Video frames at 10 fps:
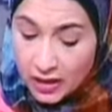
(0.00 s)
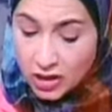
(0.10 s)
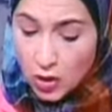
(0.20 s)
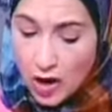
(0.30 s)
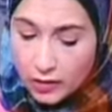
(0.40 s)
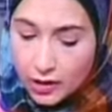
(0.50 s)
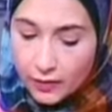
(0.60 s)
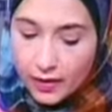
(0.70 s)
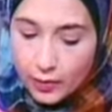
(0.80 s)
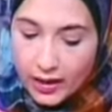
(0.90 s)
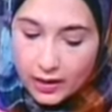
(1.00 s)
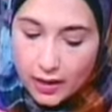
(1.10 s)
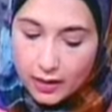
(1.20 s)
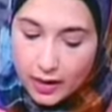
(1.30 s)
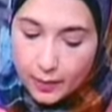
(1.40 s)
So how do you evaluate
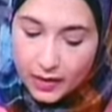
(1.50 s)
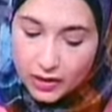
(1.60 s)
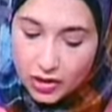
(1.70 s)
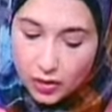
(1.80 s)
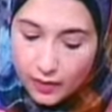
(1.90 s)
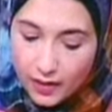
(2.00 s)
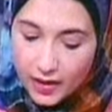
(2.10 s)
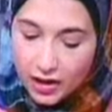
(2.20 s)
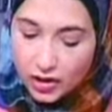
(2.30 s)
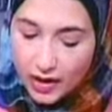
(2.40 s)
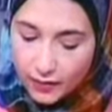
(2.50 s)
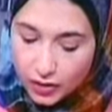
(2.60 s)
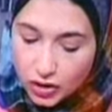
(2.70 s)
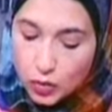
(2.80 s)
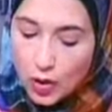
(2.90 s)
the Ministry of Aviation
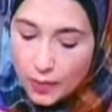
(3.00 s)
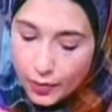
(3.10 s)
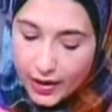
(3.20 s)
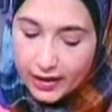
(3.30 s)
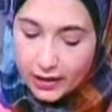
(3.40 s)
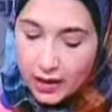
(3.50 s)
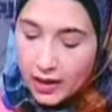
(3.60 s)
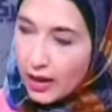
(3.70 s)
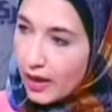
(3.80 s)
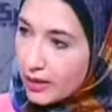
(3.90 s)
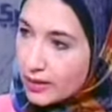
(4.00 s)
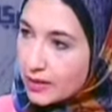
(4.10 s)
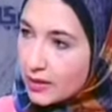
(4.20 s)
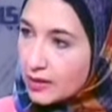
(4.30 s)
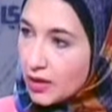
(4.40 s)
efforts to upgrade its
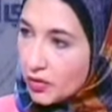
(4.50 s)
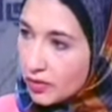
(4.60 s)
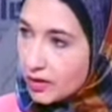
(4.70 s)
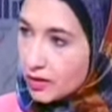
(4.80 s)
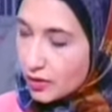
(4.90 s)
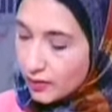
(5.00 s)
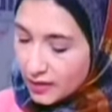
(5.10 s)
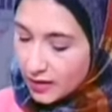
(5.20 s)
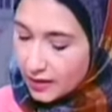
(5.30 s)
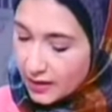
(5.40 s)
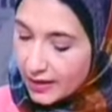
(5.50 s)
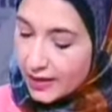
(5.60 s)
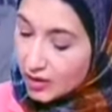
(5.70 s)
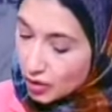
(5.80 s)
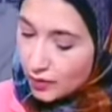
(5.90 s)
security services
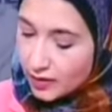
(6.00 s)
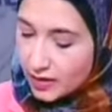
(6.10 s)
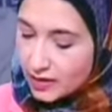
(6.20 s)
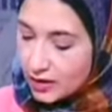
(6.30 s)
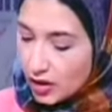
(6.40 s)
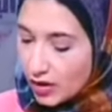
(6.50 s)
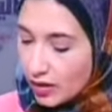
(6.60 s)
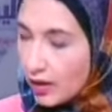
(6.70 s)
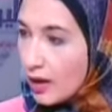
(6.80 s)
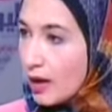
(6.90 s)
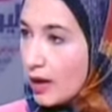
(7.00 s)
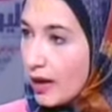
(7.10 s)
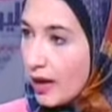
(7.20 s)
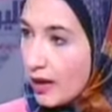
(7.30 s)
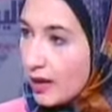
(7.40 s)
and its services in mm. general
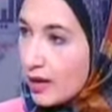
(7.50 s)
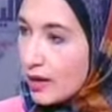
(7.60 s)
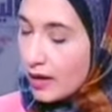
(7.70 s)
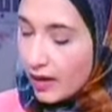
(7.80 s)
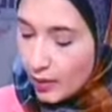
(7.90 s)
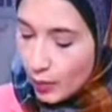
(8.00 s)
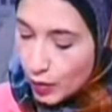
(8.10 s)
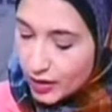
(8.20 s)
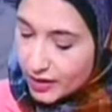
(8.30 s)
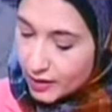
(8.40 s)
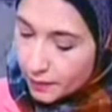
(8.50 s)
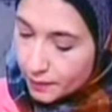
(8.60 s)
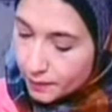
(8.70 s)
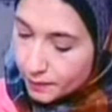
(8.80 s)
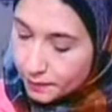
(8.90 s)
in mm. uh, airports?
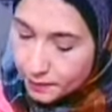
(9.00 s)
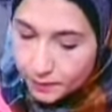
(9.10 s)
Well,